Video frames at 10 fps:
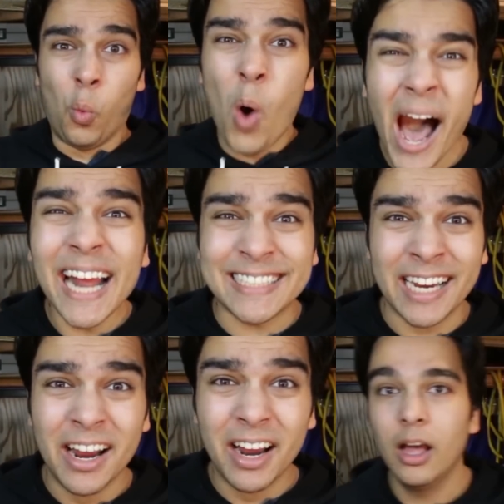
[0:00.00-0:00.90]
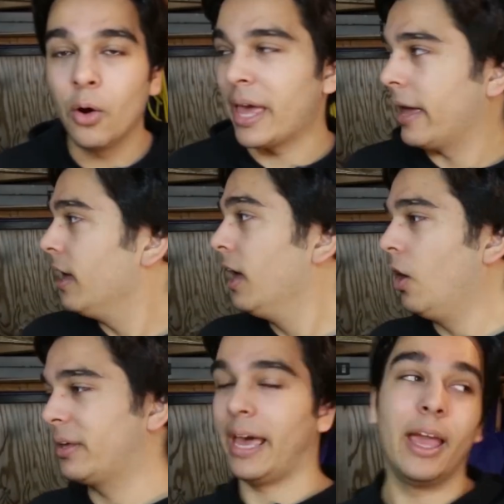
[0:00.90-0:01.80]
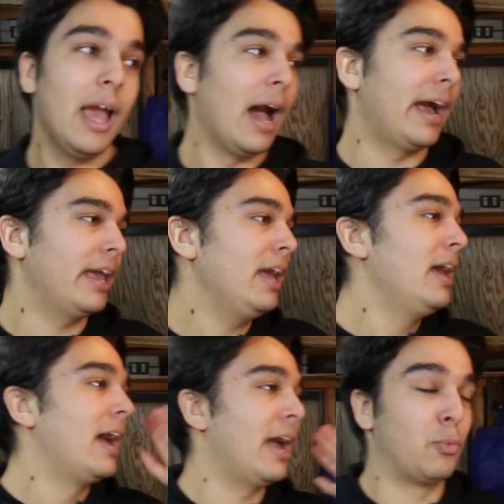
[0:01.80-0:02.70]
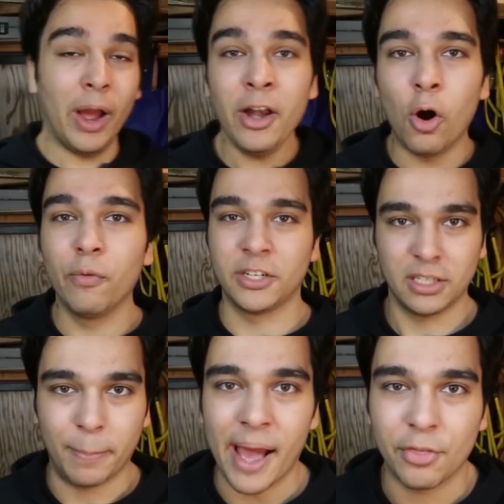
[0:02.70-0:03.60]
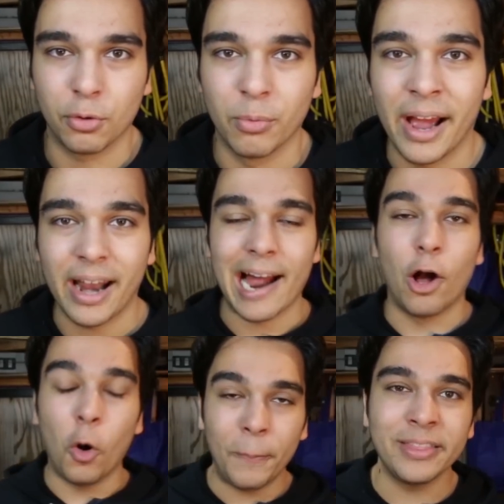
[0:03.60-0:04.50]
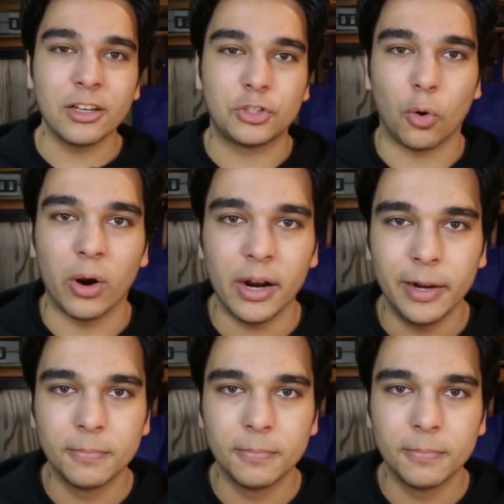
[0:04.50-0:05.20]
What? Okay, okay. I I run over to the bathroom, right? I open the door